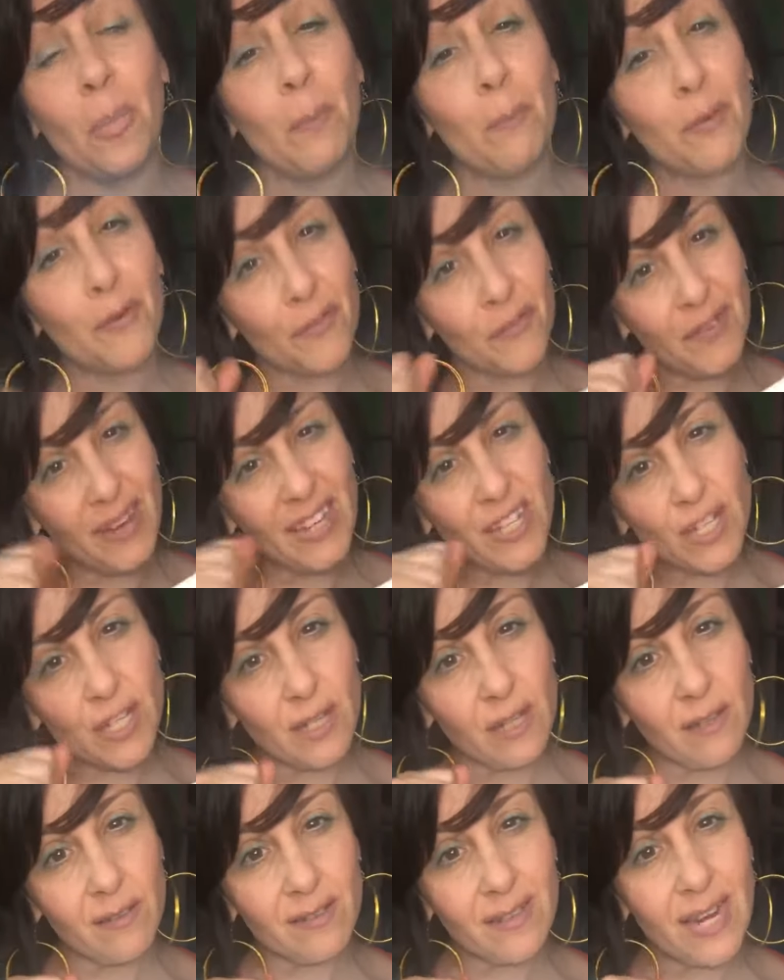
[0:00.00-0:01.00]

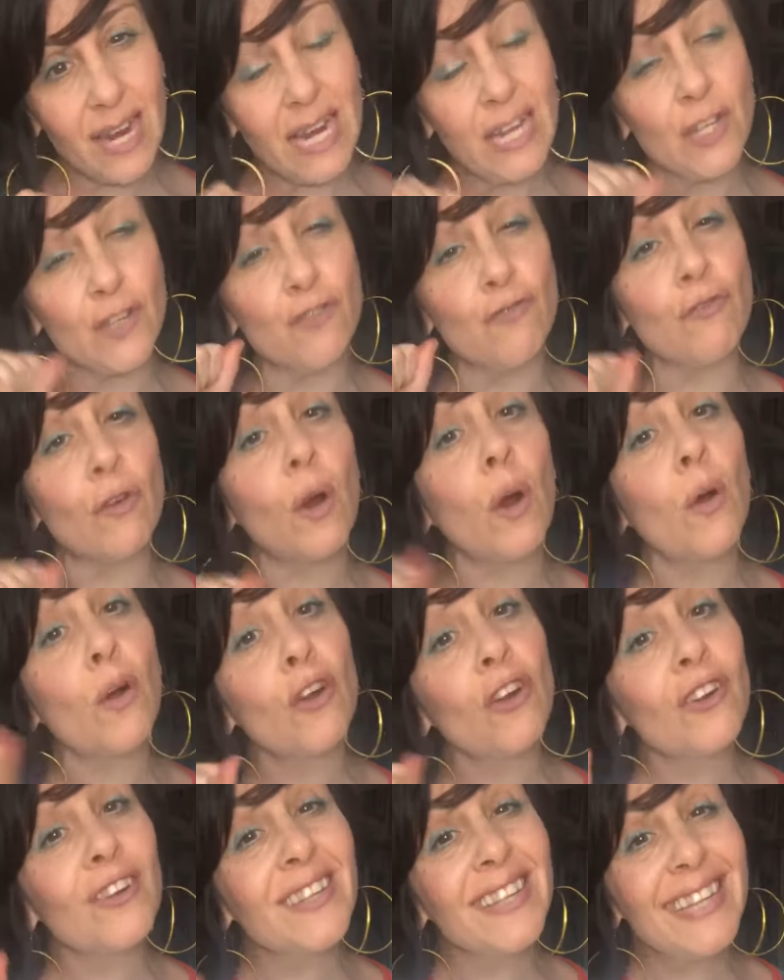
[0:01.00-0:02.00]
perfectionist and
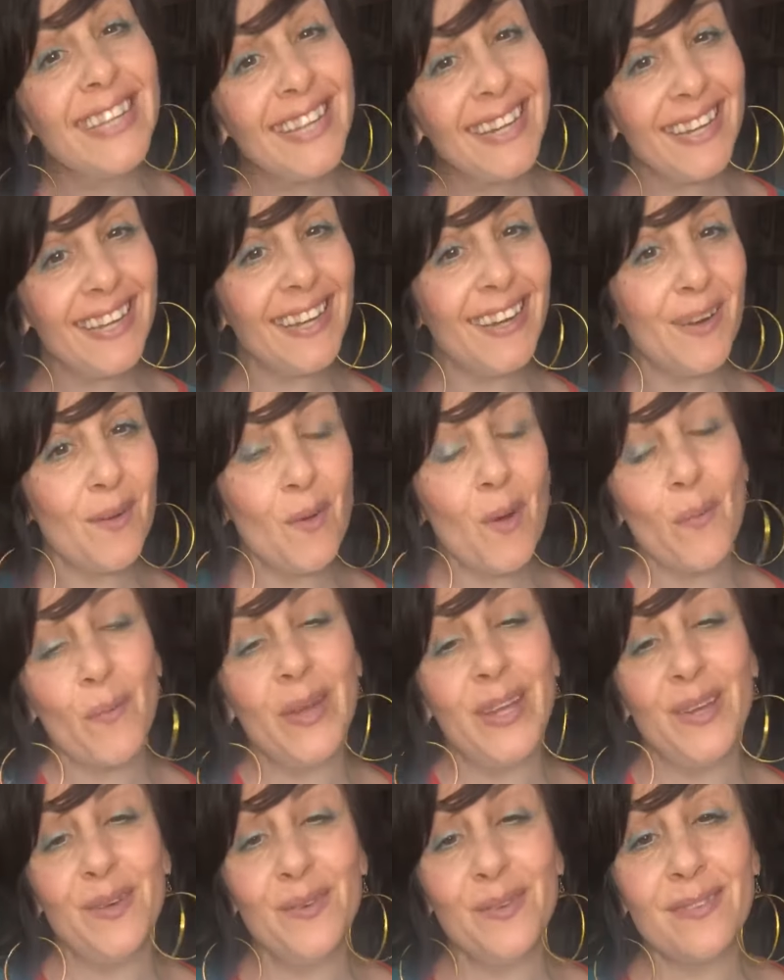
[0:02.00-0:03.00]
drawerly when we
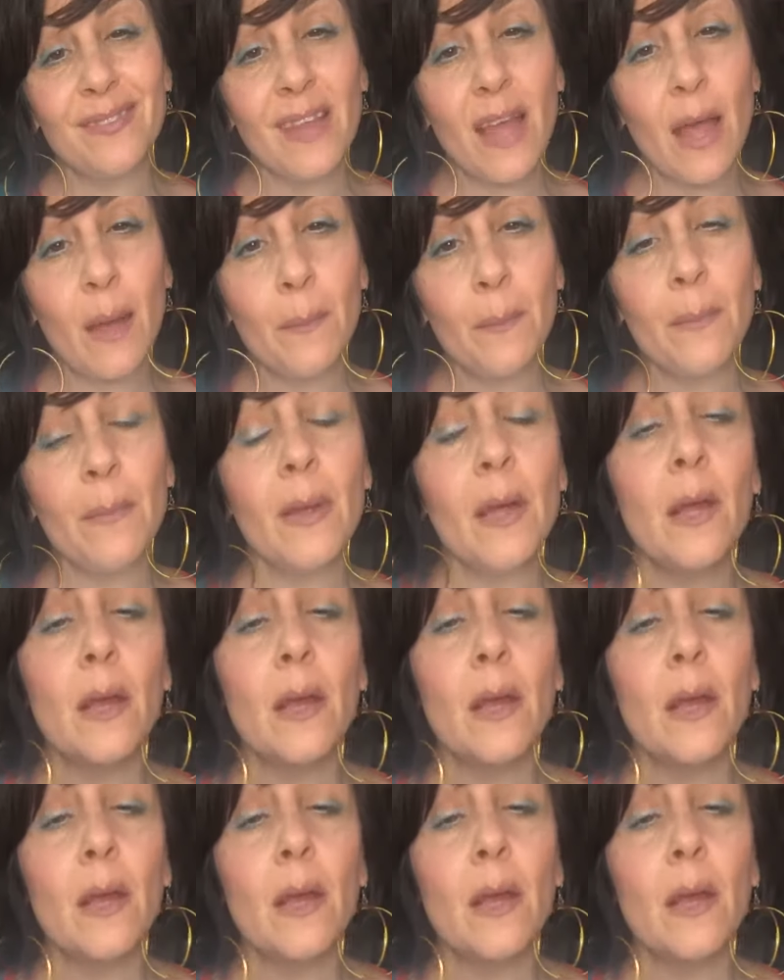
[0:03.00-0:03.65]
use them.